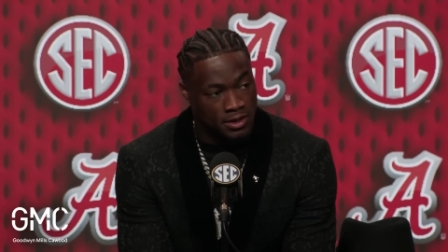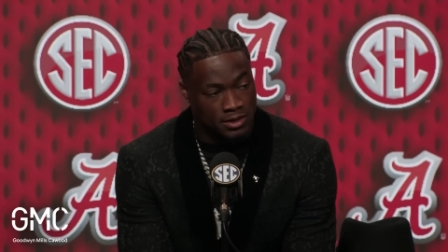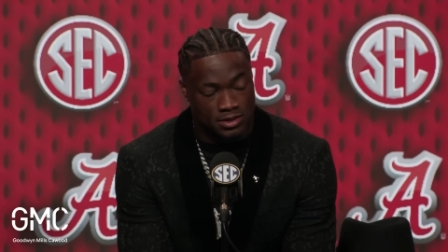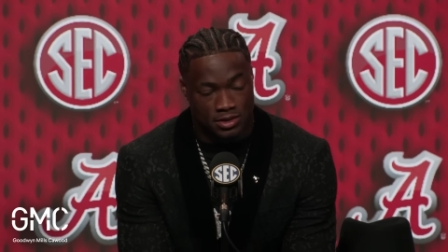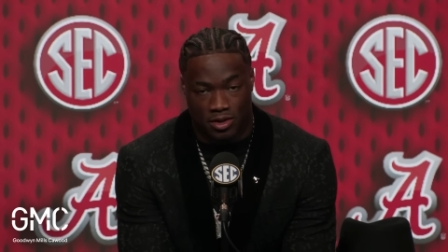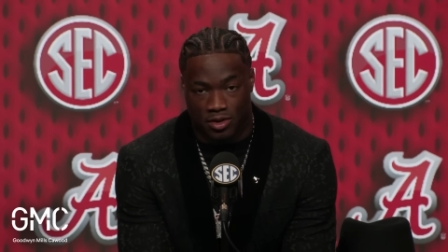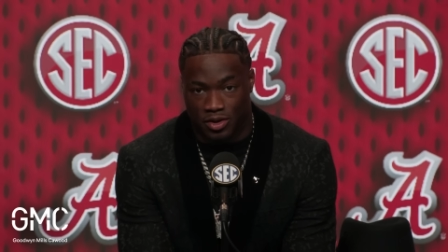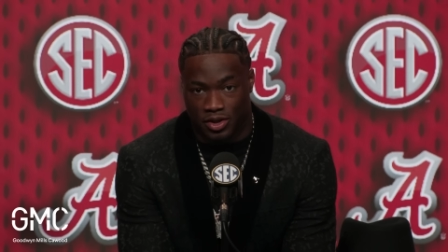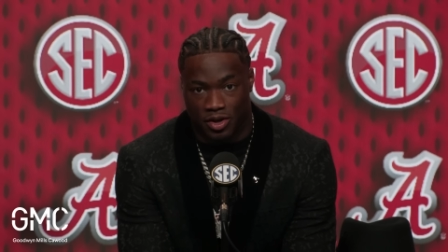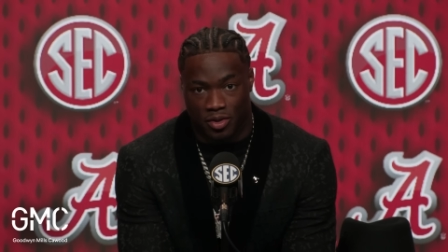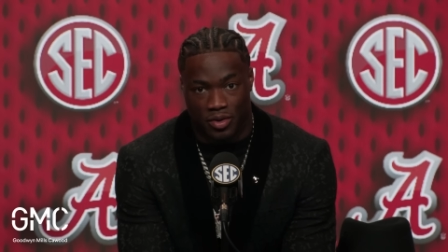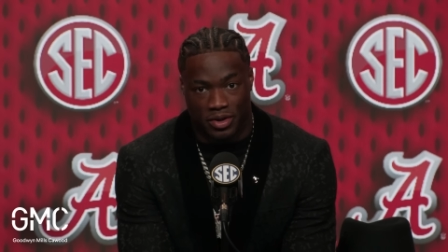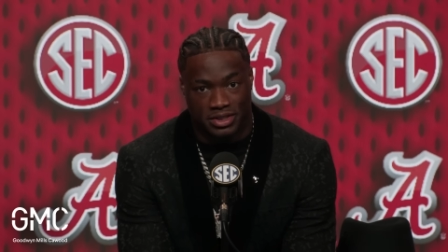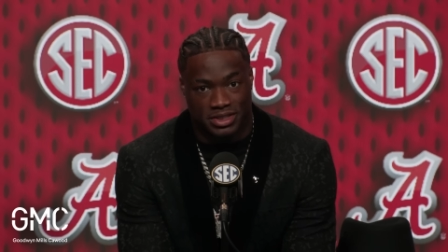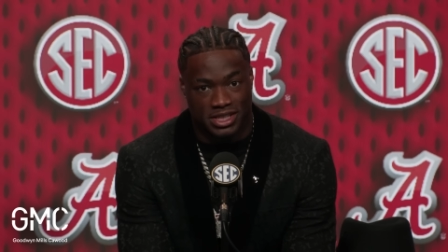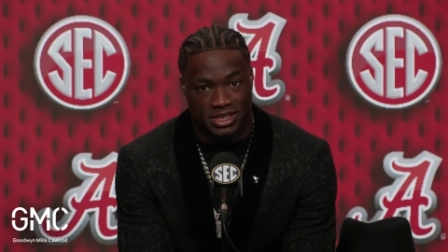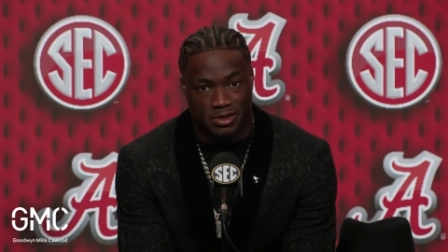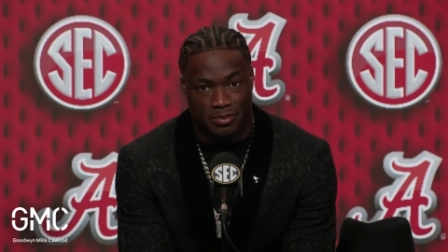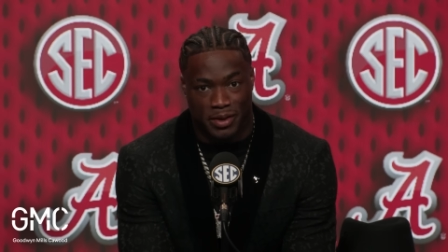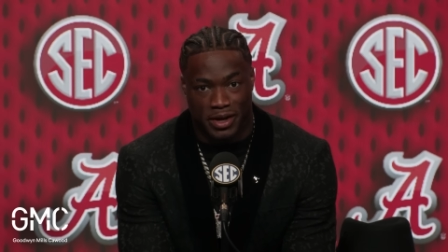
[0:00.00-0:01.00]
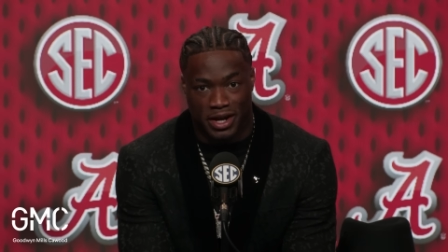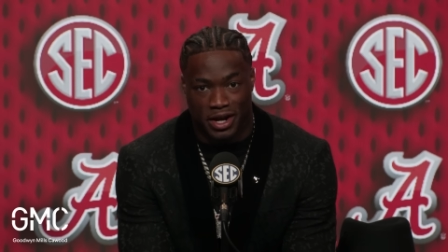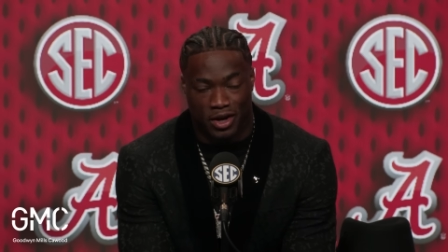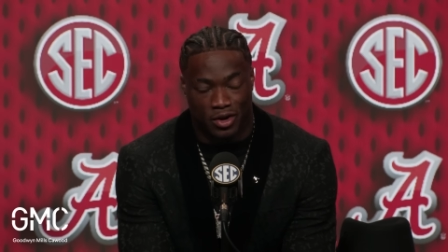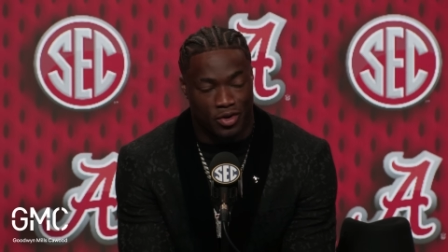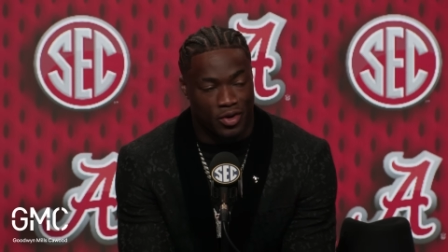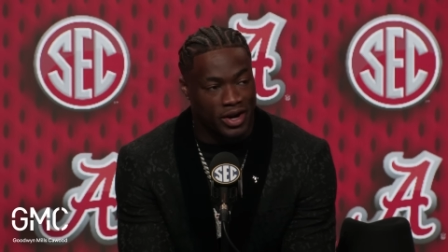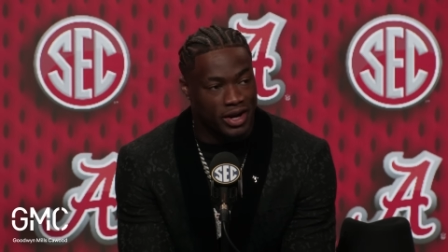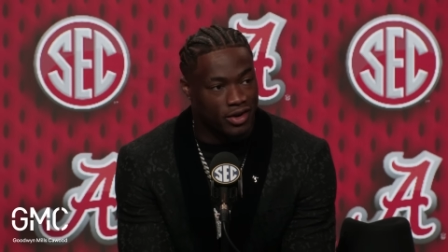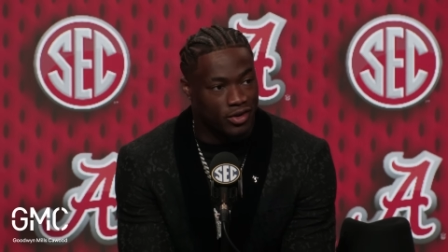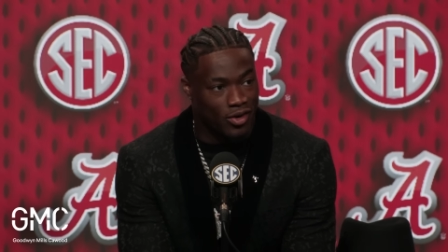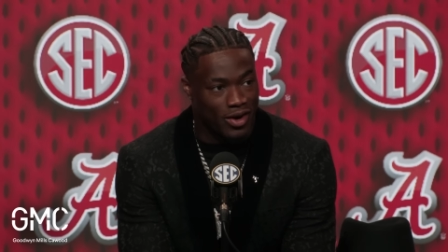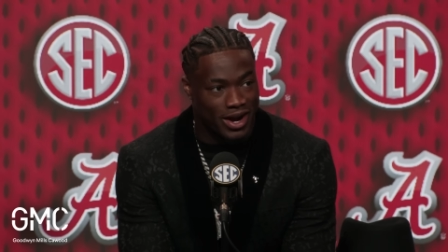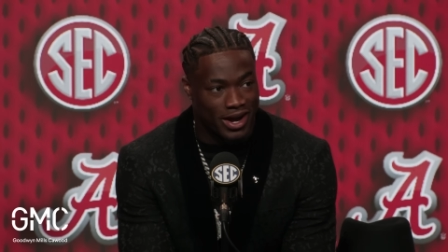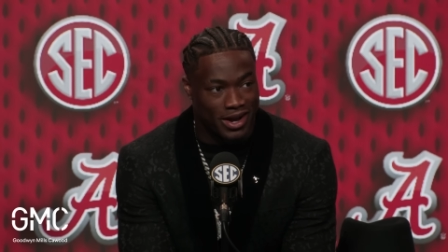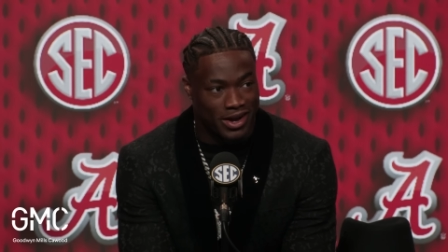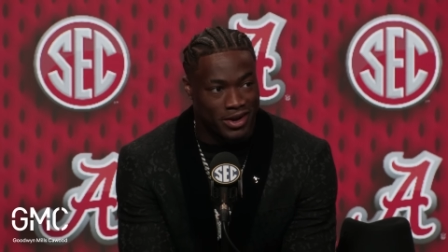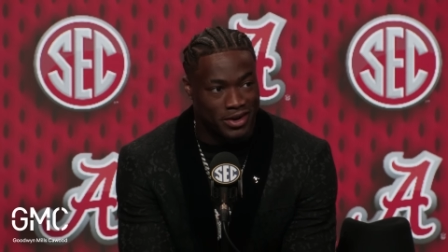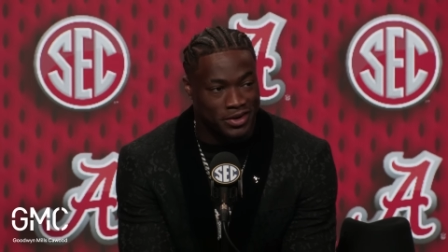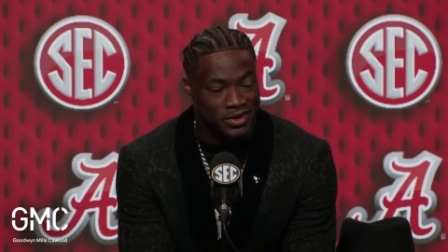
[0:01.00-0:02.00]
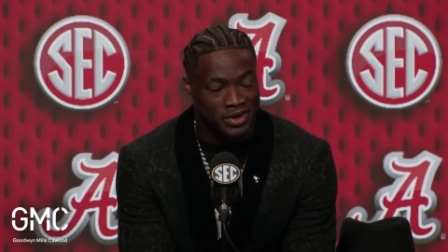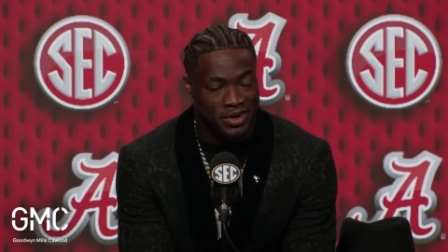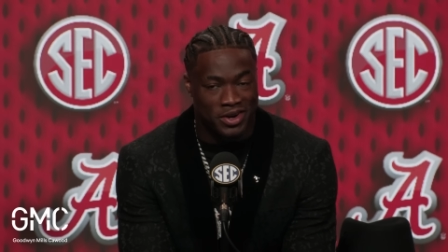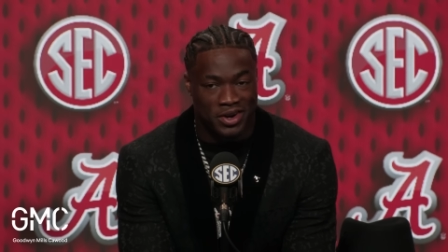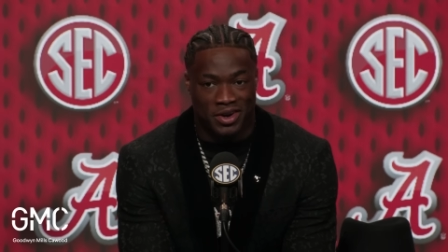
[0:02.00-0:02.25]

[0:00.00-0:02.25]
So, you know, we're anticipating a great crowd,